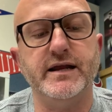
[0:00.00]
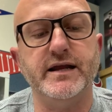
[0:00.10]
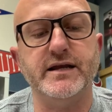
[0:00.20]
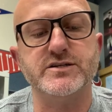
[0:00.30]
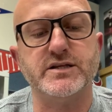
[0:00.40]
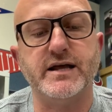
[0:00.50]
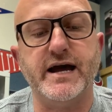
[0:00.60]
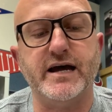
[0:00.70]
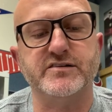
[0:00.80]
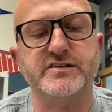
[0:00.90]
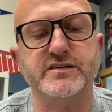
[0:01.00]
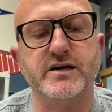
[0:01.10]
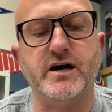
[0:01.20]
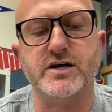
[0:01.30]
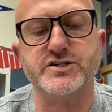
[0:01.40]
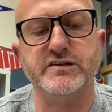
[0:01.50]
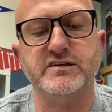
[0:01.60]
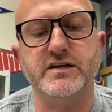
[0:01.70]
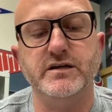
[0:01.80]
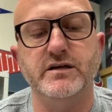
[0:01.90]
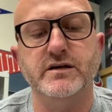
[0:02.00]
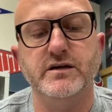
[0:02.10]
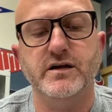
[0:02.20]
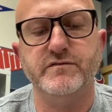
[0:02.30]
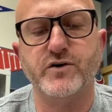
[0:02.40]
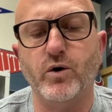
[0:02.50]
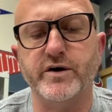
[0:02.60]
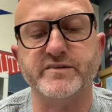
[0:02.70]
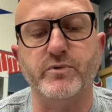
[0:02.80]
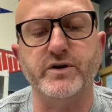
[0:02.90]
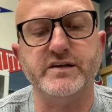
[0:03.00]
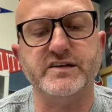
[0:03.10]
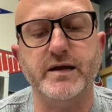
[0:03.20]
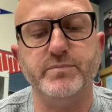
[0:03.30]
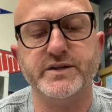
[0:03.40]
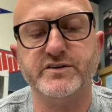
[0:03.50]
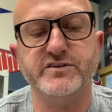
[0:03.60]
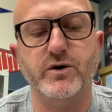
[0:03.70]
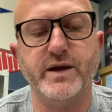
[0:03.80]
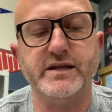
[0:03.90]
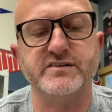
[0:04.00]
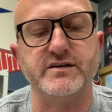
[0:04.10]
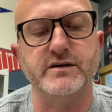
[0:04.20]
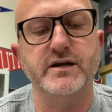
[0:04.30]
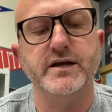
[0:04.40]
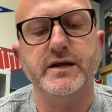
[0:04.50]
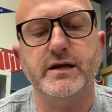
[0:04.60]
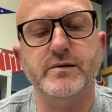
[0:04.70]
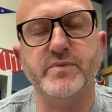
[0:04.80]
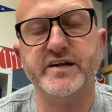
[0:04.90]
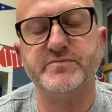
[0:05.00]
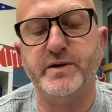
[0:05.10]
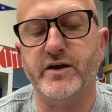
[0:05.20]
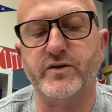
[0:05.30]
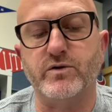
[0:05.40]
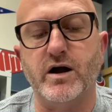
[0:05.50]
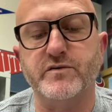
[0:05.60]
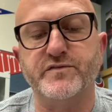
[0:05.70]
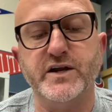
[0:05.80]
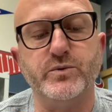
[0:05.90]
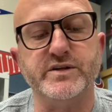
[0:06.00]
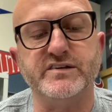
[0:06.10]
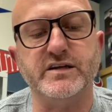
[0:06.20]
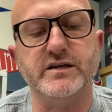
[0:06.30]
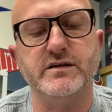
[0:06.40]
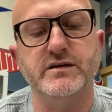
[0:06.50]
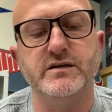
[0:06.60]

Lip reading: Angela asked cautiously. Of course, Monique said, but there's no answer. He must be on the wrong frequency.